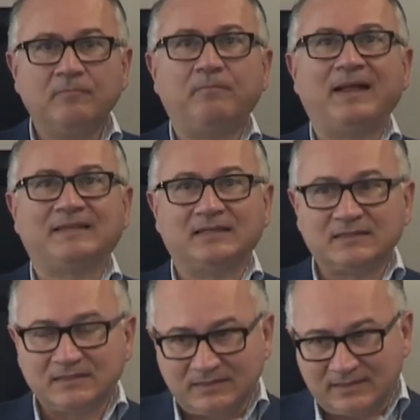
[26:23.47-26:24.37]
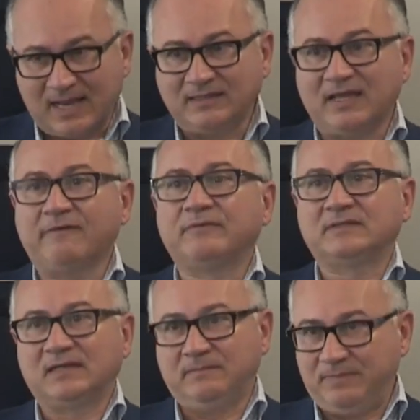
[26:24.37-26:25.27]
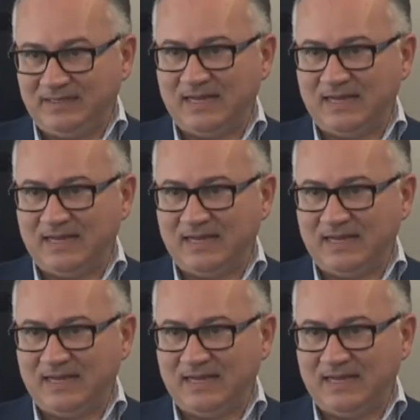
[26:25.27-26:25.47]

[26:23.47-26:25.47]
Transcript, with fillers: but it can definitely be